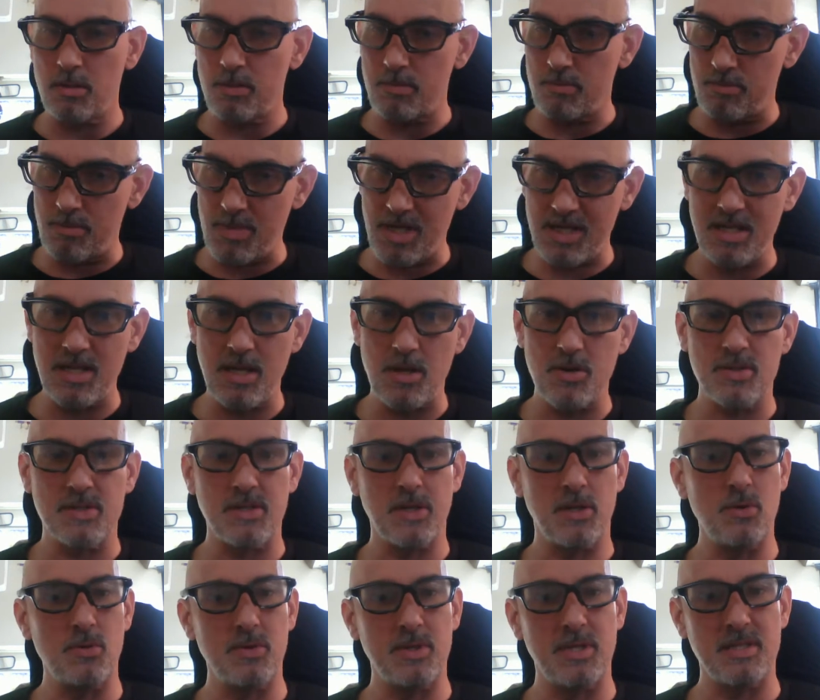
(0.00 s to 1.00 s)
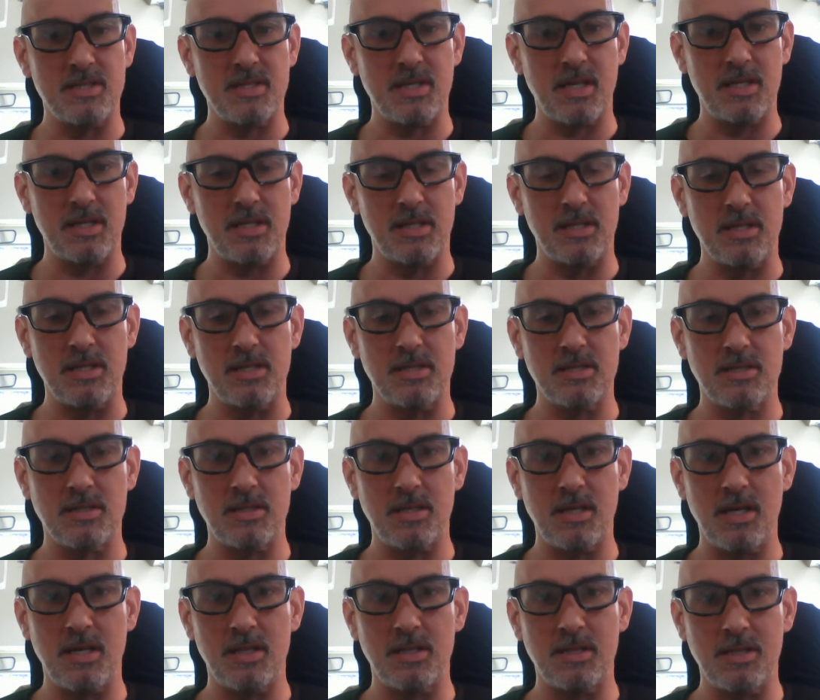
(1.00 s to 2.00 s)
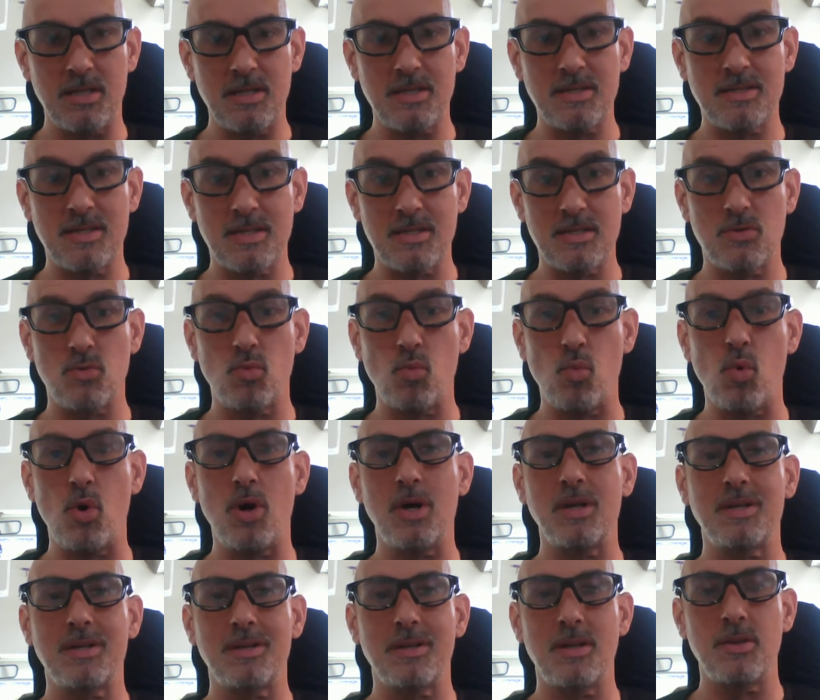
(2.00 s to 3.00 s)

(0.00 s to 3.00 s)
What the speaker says: Many years ago decided this, and this is what